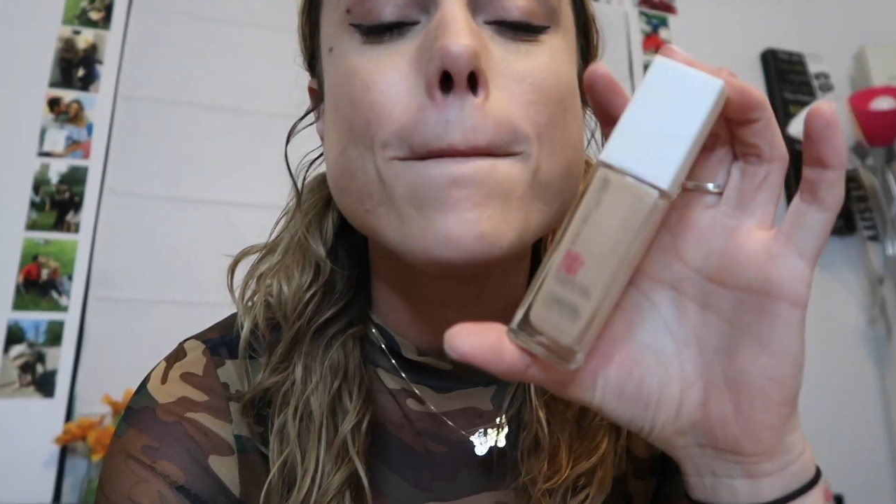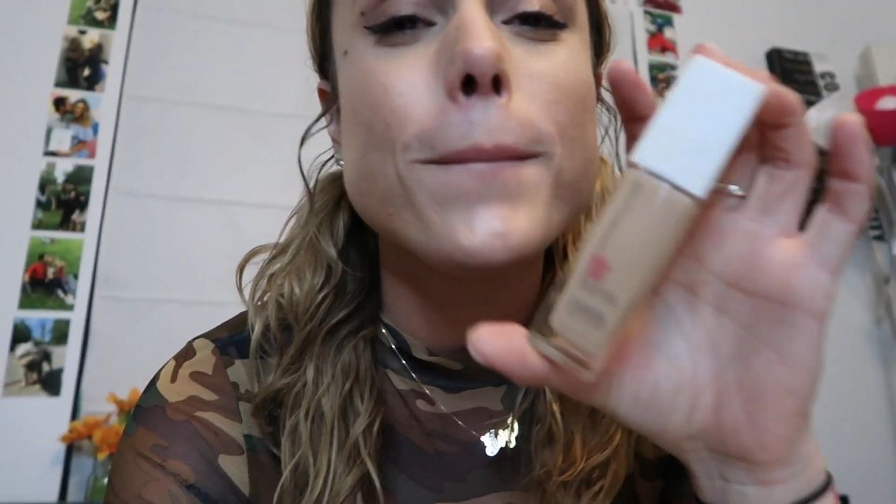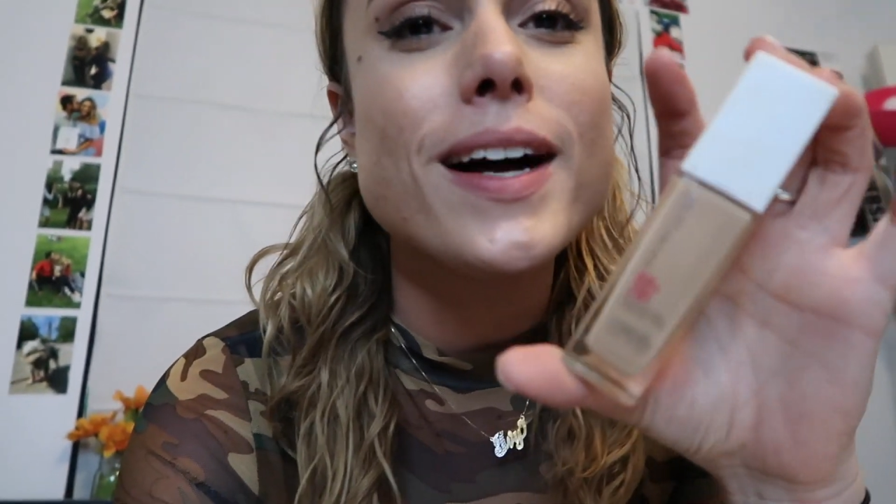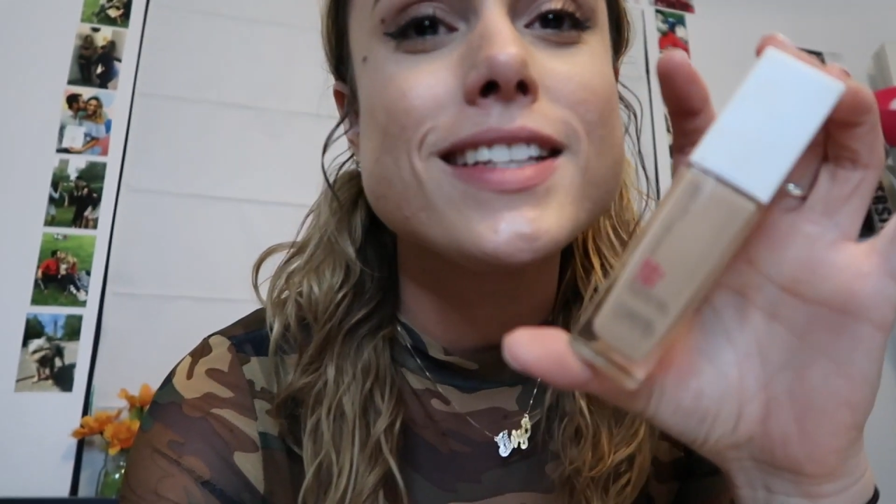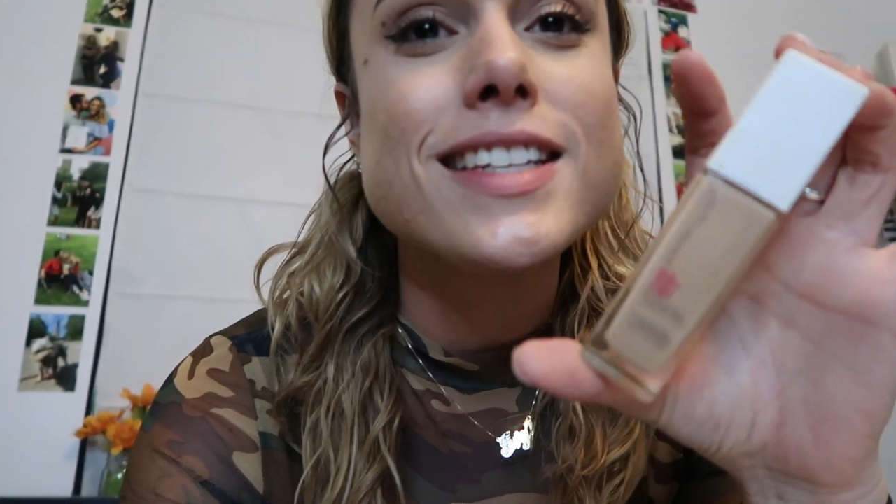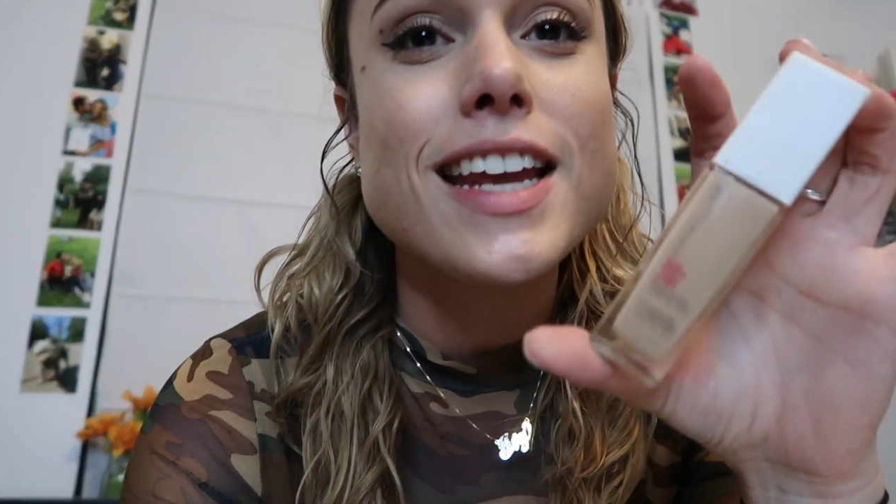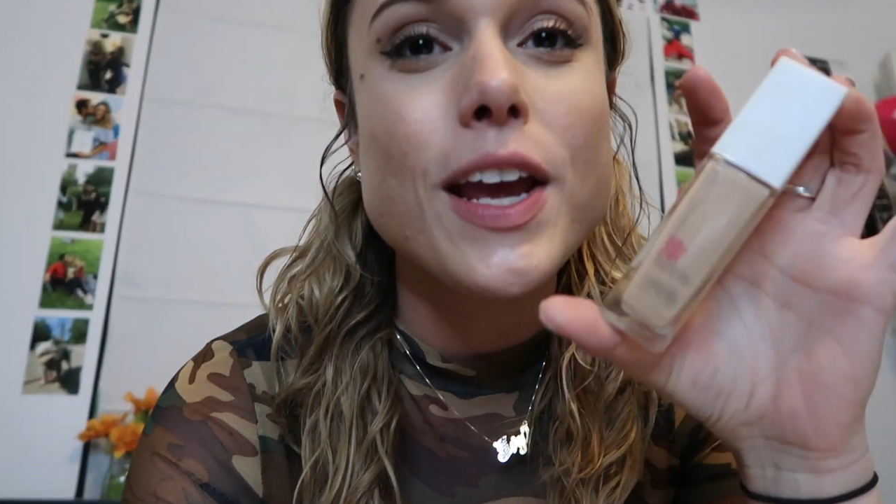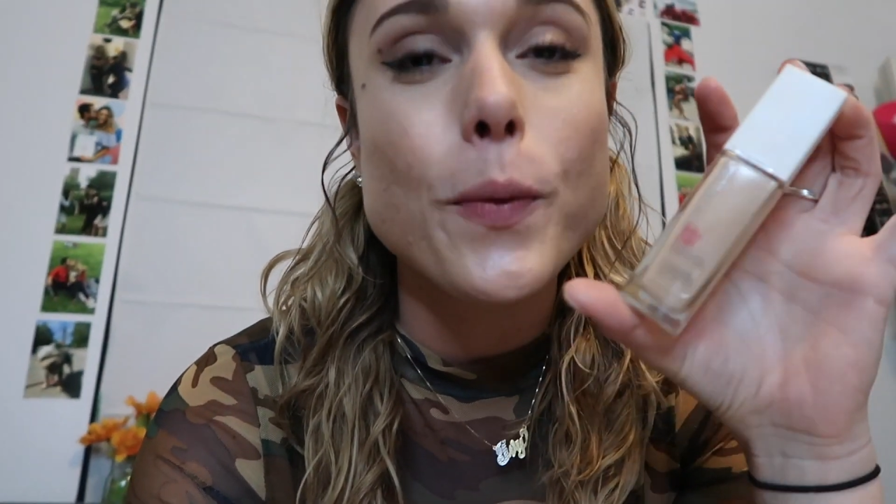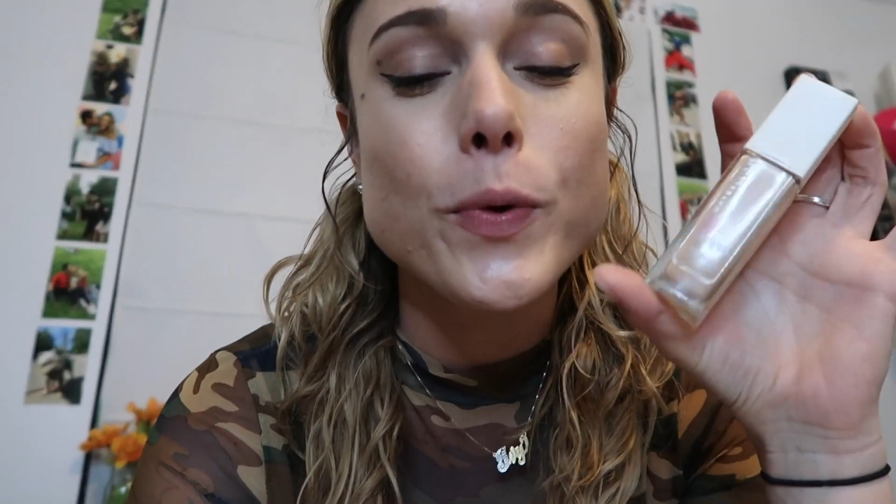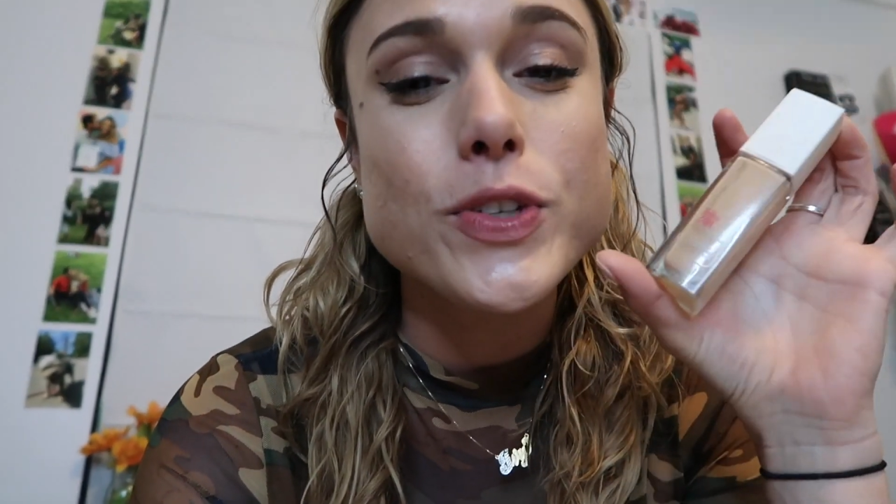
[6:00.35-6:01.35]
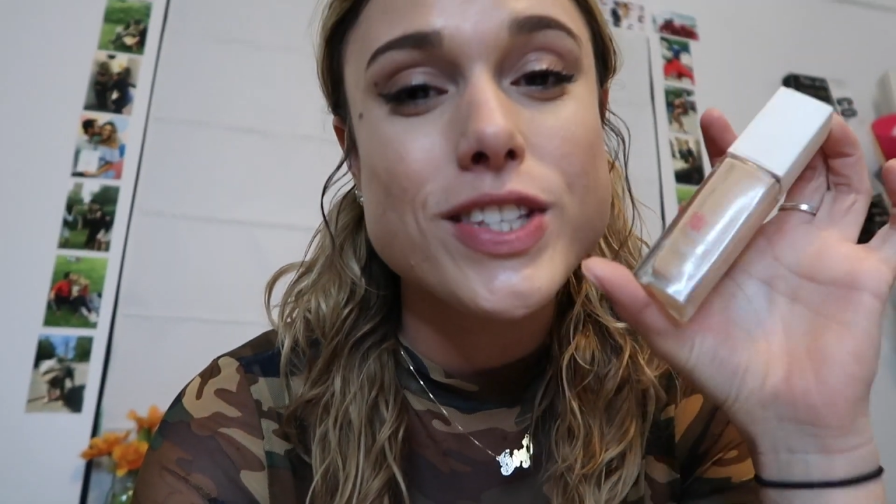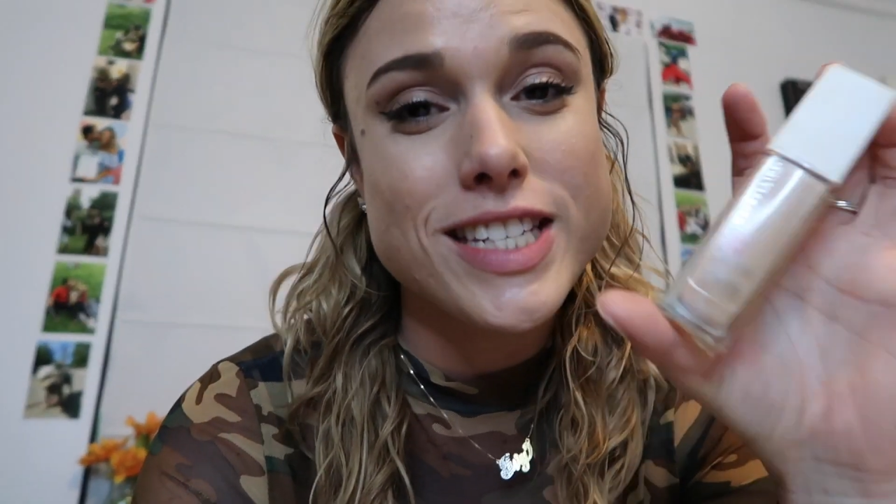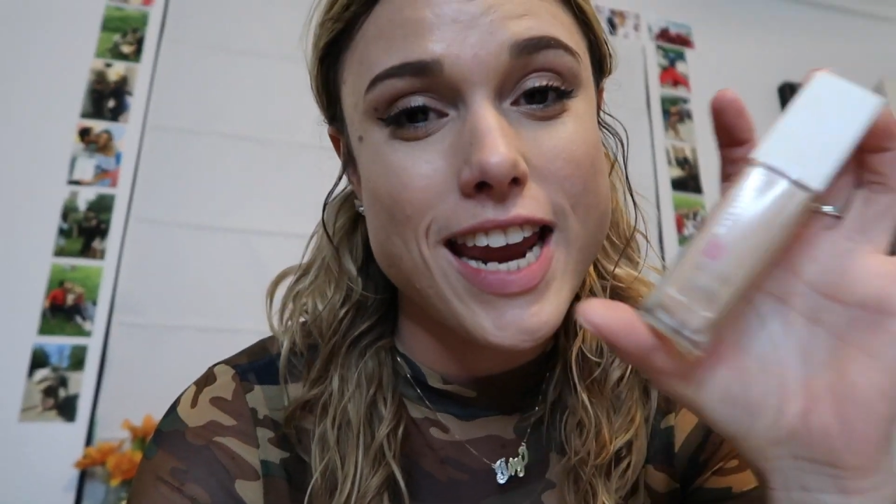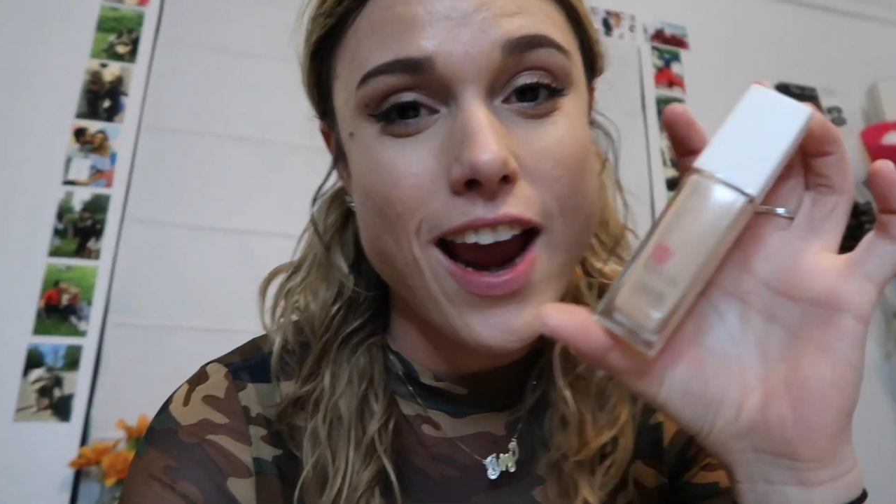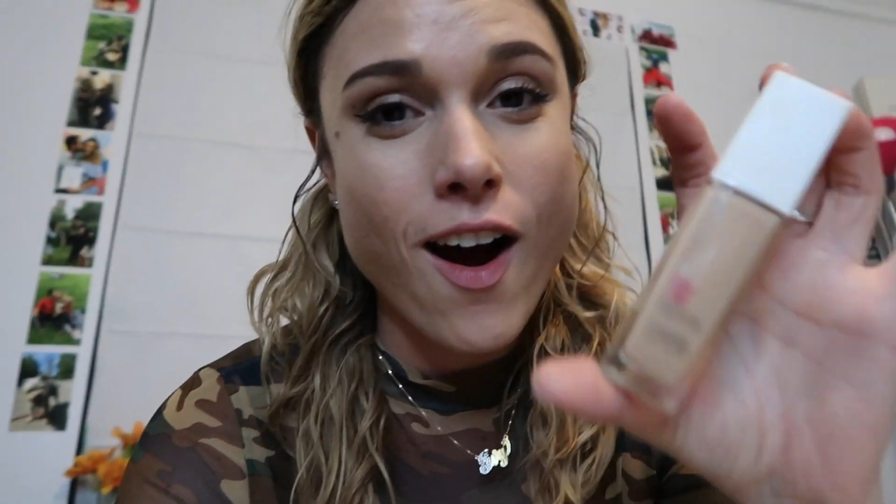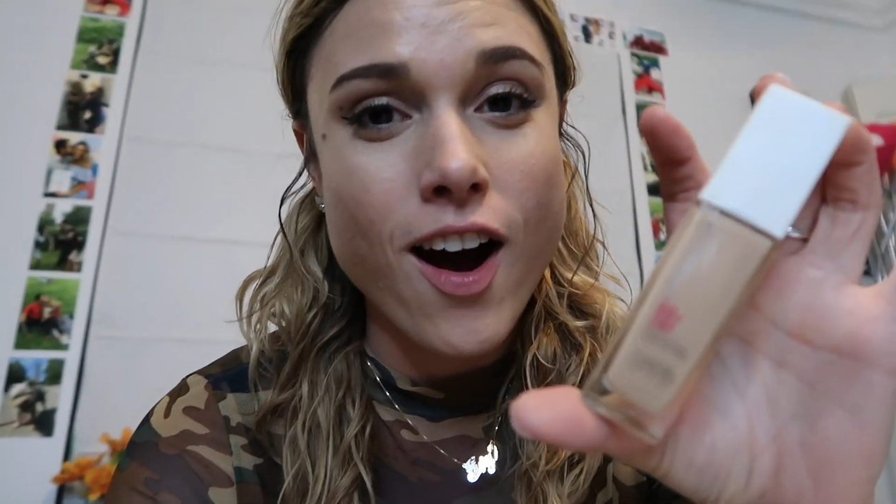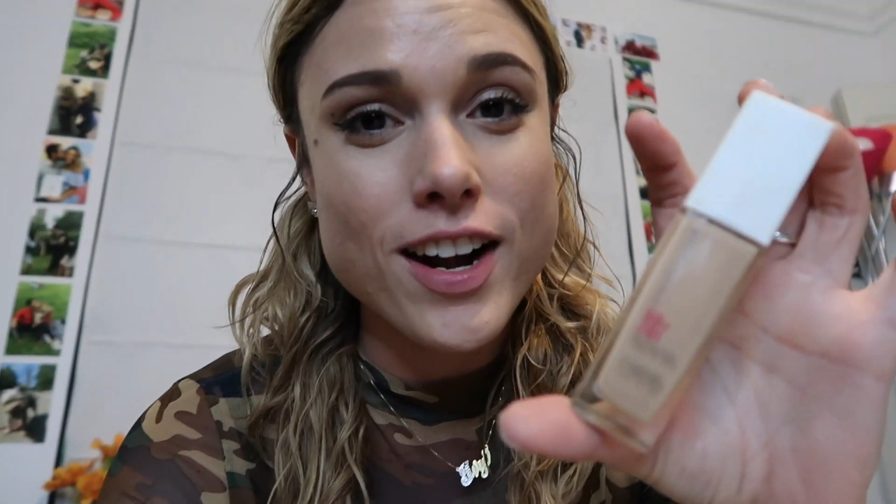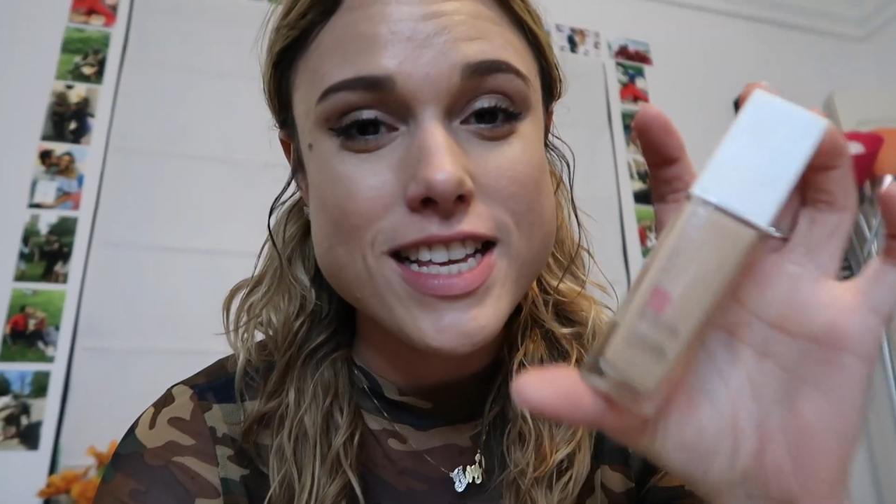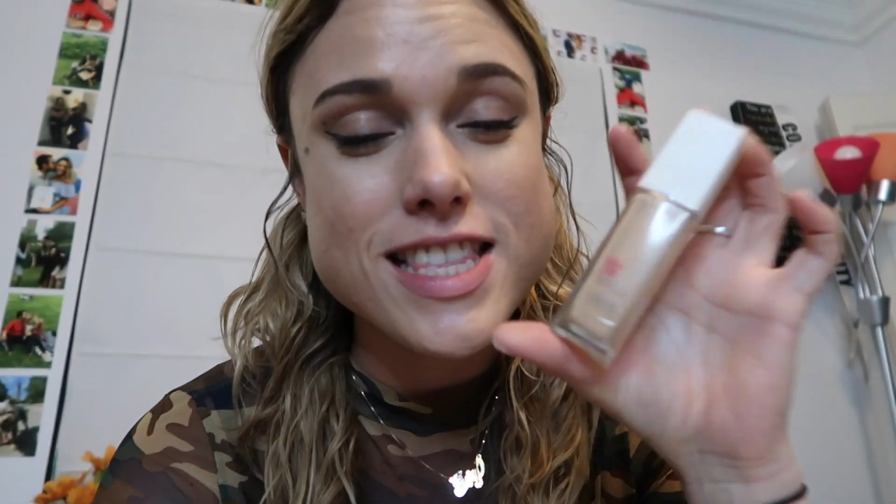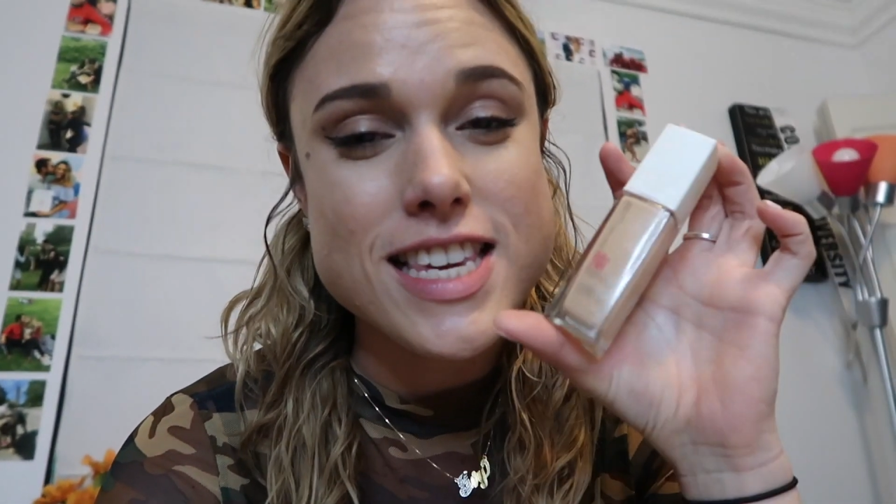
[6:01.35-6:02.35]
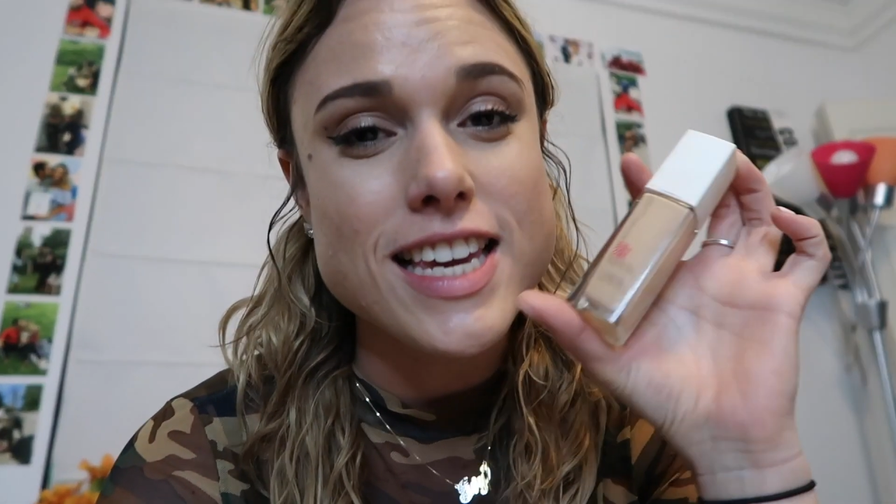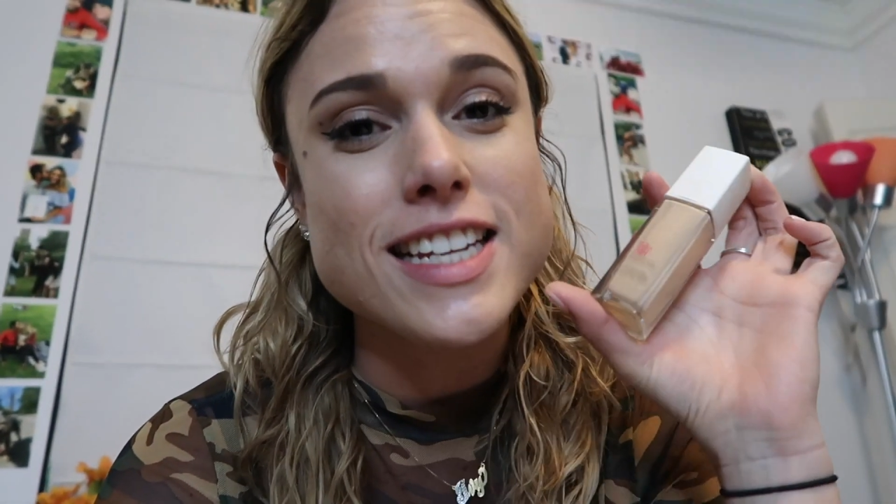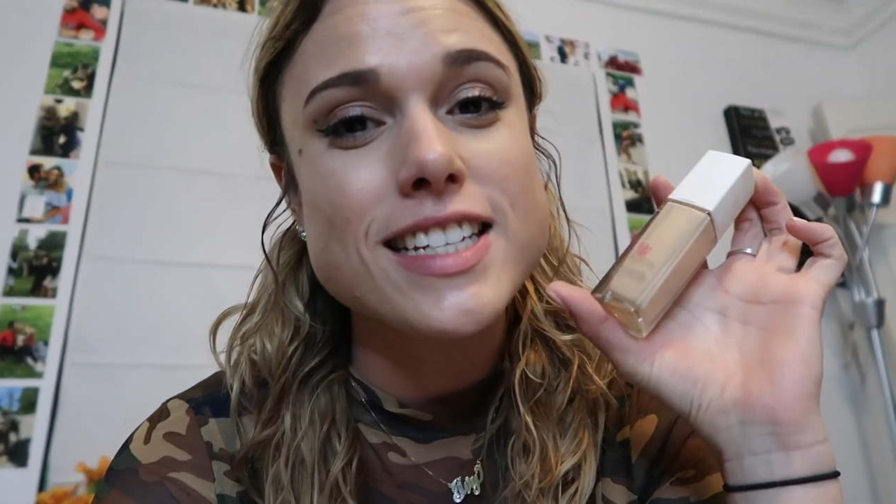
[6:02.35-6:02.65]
but it will stay on the